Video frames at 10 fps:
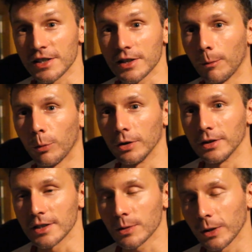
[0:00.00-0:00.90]
some point
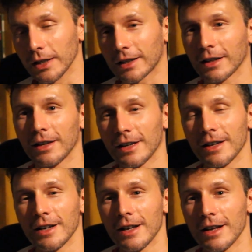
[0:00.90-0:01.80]
this week.
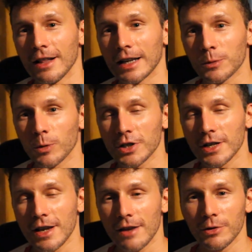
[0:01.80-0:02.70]
Thanks for
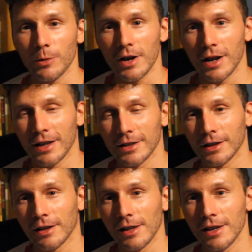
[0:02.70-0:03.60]
watching everyone, and
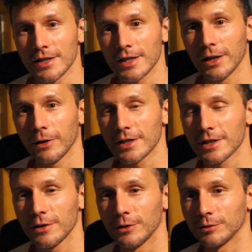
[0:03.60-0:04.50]
I'll see you again
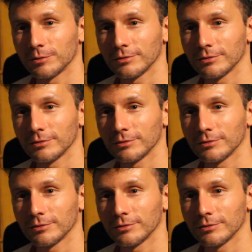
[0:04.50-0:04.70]
soon.